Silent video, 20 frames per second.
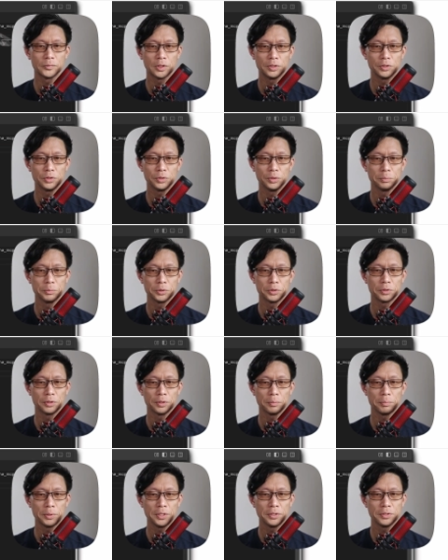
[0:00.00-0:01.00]
So I'm just going
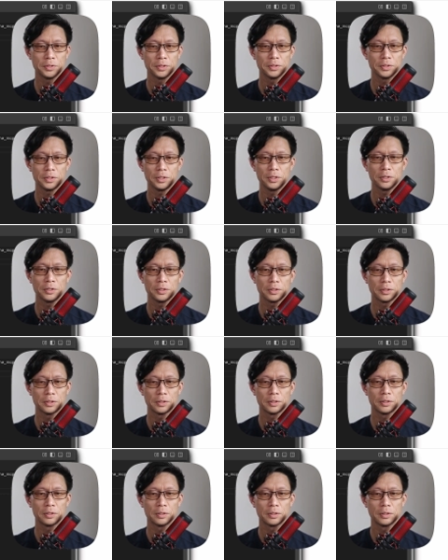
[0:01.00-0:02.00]
to paste this
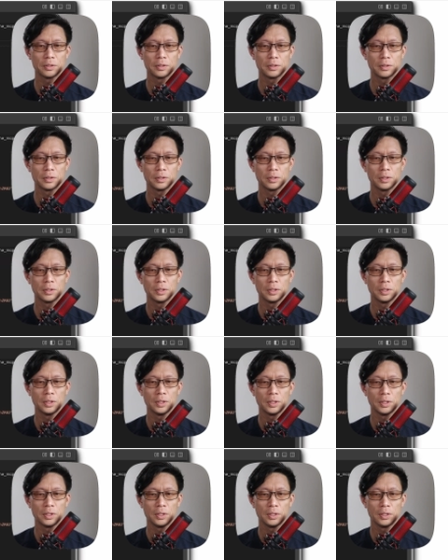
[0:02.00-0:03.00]
here.
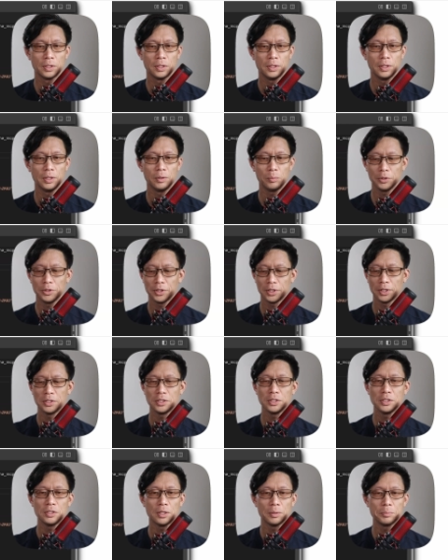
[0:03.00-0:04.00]
Now, one thing I
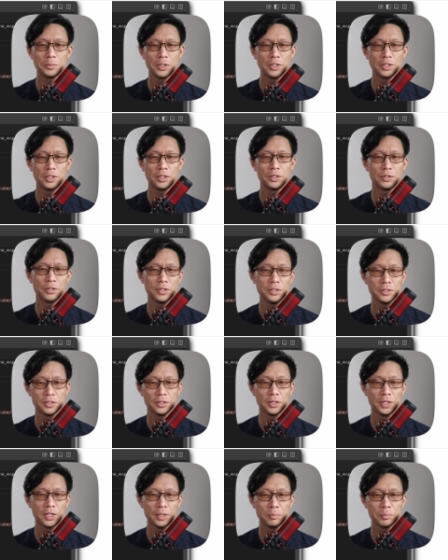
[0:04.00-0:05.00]
did update here is
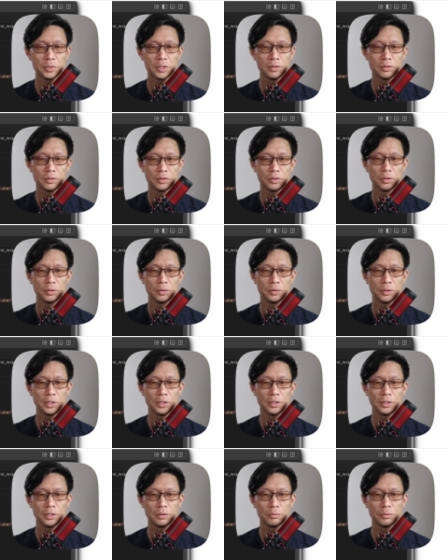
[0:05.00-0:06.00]
the names. So
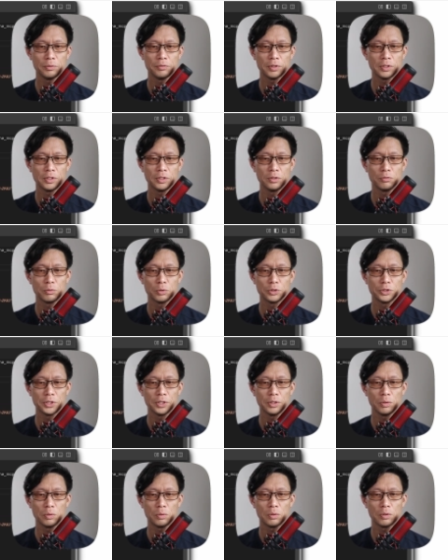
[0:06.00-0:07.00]
here we've got
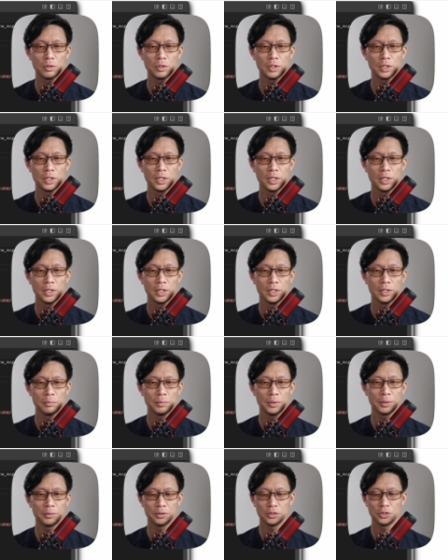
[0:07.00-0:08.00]
Neo4j Aura,
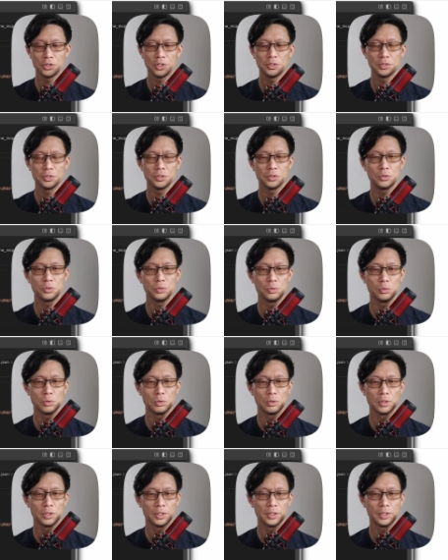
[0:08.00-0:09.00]
but I'm going to change this to
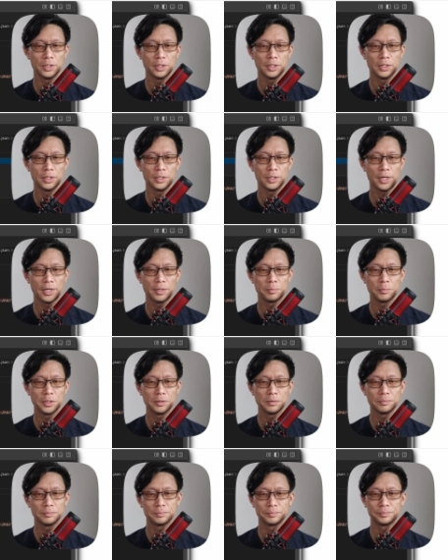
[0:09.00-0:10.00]
Aura
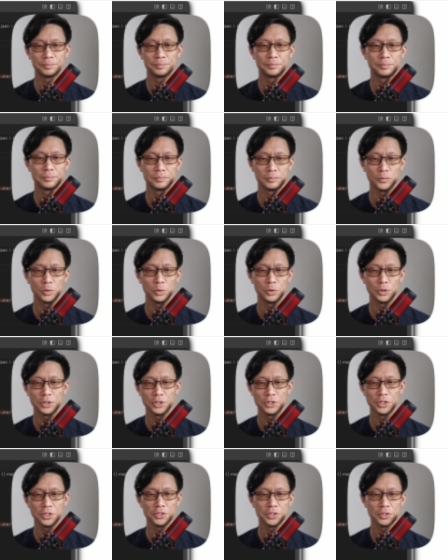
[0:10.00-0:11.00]
Admin, or you can
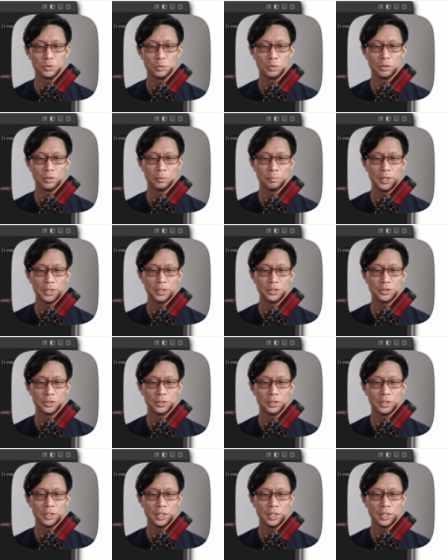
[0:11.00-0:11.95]
change it to Aura Manager.